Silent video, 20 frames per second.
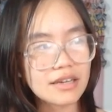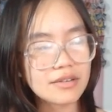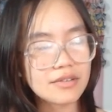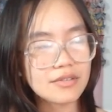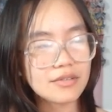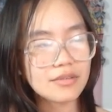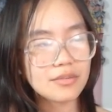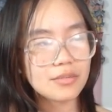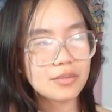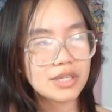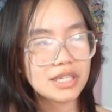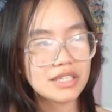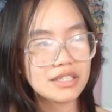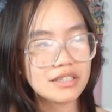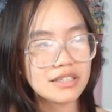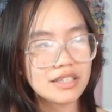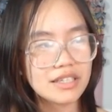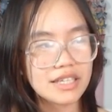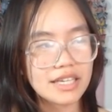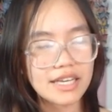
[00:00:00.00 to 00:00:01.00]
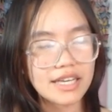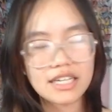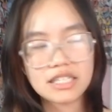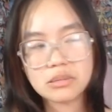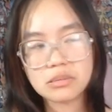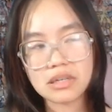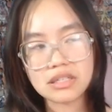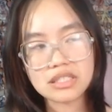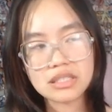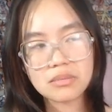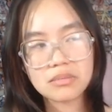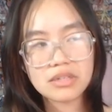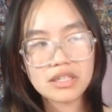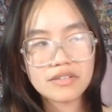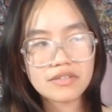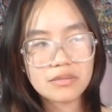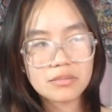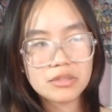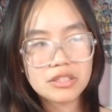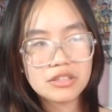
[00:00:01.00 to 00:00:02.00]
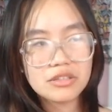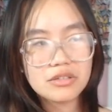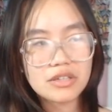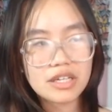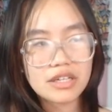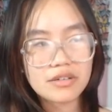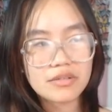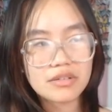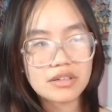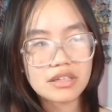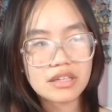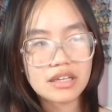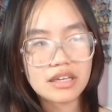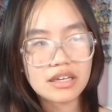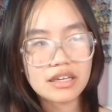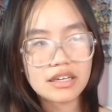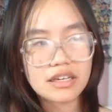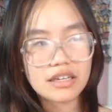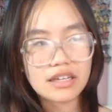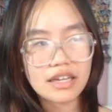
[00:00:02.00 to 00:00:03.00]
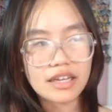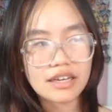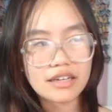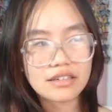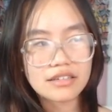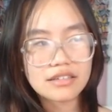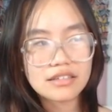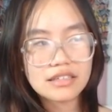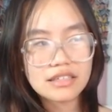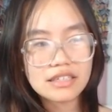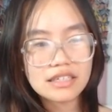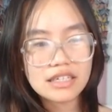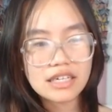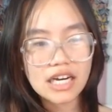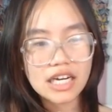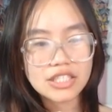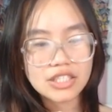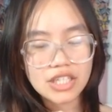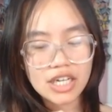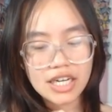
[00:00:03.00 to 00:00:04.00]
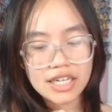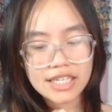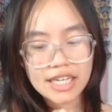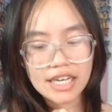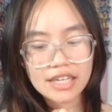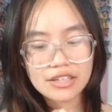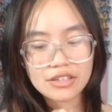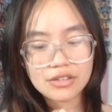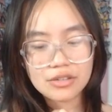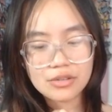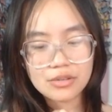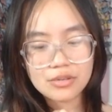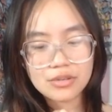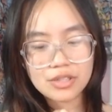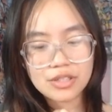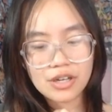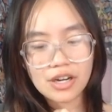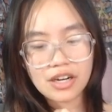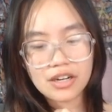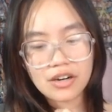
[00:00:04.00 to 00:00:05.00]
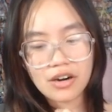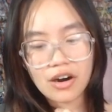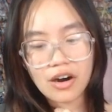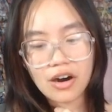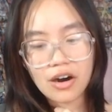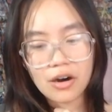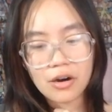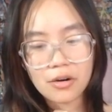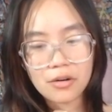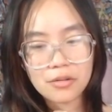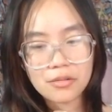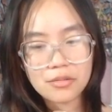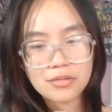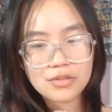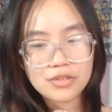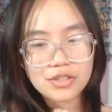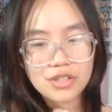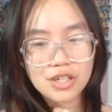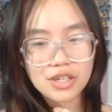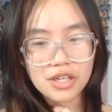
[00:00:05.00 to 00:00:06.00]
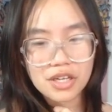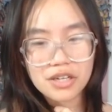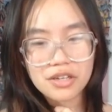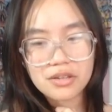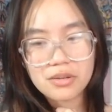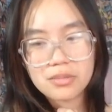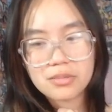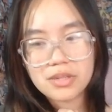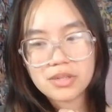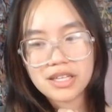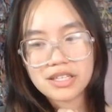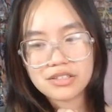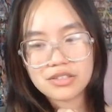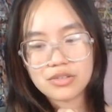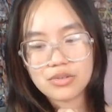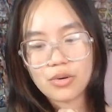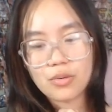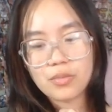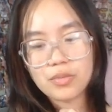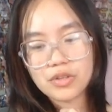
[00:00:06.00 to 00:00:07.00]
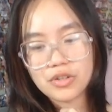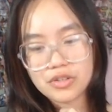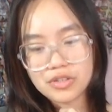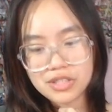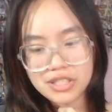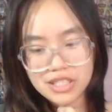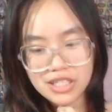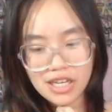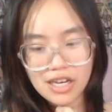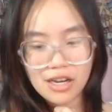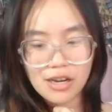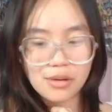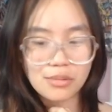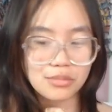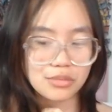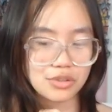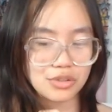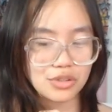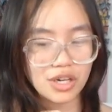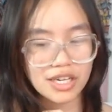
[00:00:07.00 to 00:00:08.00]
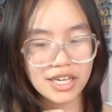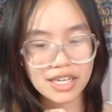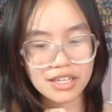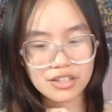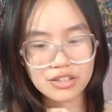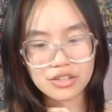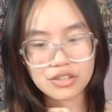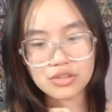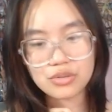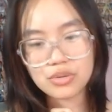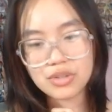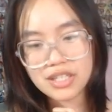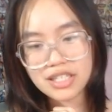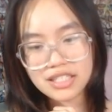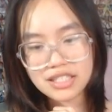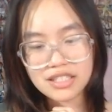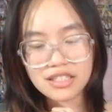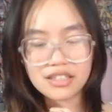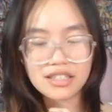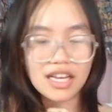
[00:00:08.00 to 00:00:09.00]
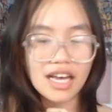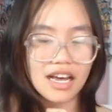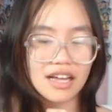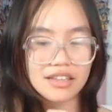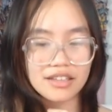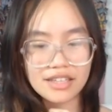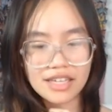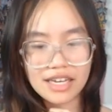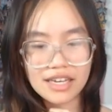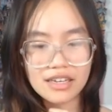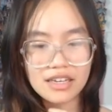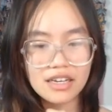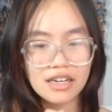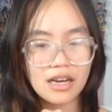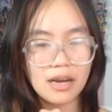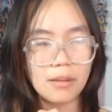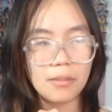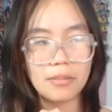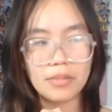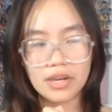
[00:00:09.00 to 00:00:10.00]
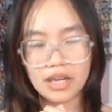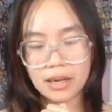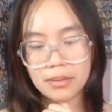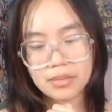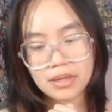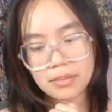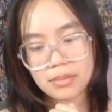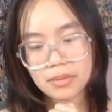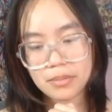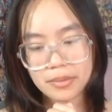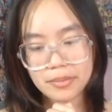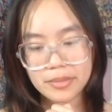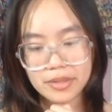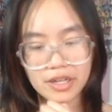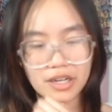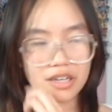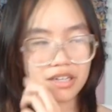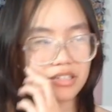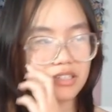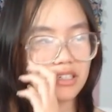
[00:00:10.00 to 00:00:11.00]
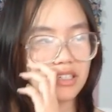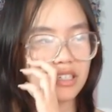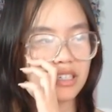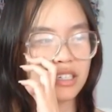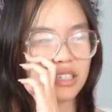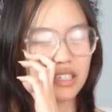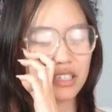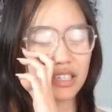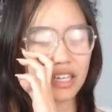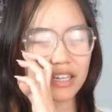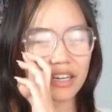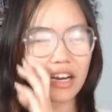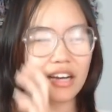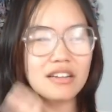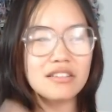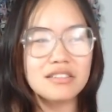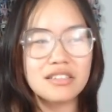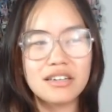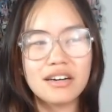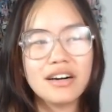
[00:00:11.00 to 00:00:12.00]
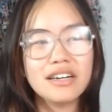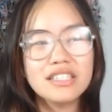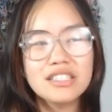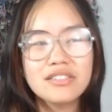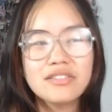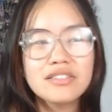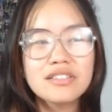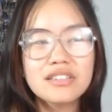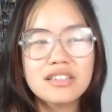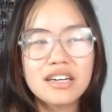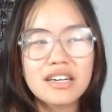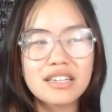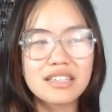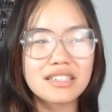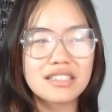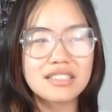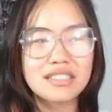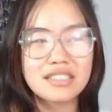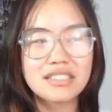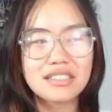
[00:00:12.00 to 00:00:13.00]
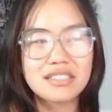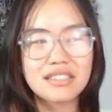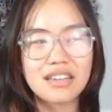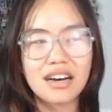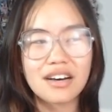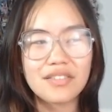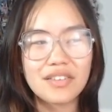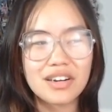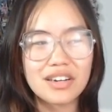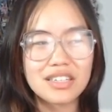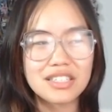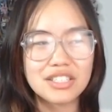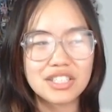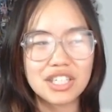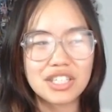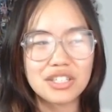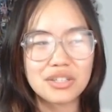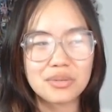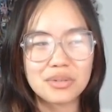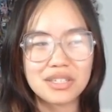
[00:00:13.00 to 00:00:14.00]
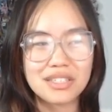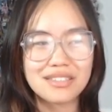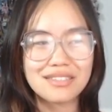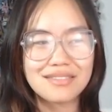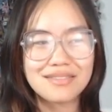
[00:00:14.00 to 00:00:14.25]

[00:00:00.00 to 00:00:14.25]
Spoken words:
when they expect something from you, like when they like are trying to get you to gonna call, trying to get them like to open your DM, they're trying to get you to do this, that, and that, blah blah blah blah blah. Like, I don't know, I just feel like it's just not very genuine.